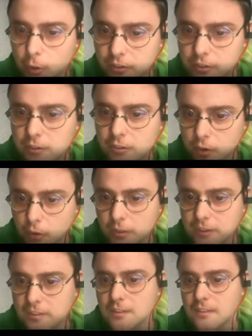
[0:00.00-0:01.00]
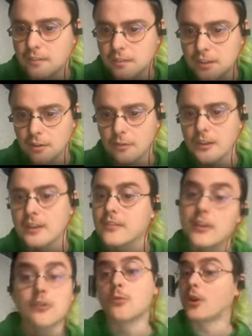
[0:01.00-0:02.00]
so it's so this is these are
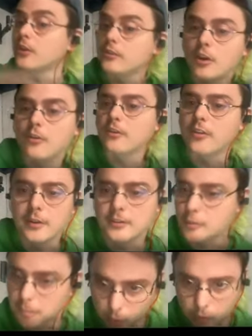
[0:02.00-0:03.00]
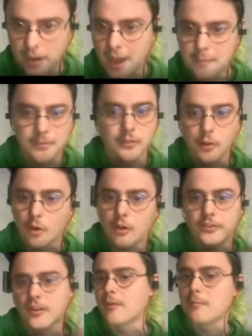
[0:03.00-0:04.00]
things that you could go to the deployed apps
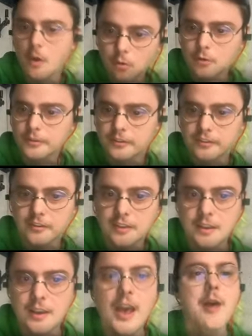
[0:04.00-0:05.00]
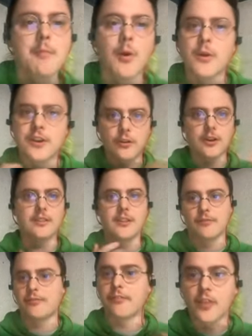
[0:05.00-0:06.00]
logs on modal to see but when you're
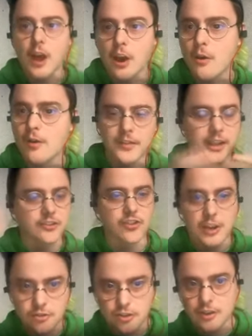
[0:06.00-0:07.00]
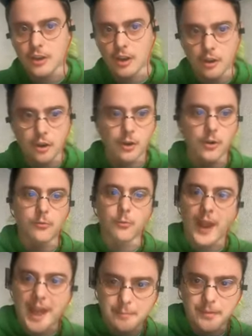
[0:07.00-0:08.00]
in the flow of like changing
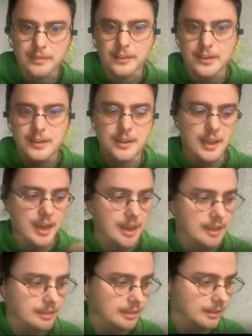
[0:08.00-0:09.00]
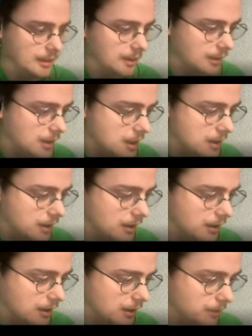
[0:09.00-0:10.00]
code rapidly and like
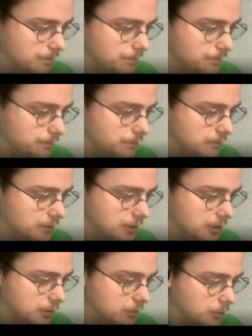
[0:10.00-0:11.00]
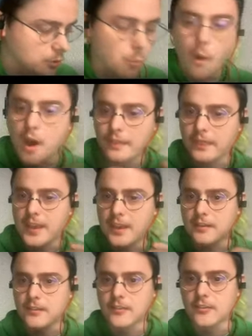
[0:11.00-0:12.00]
um you know you want
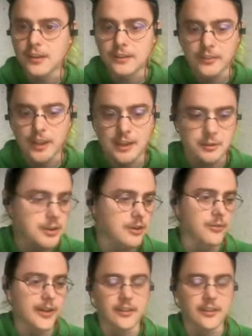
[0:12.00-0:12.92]
that it's like you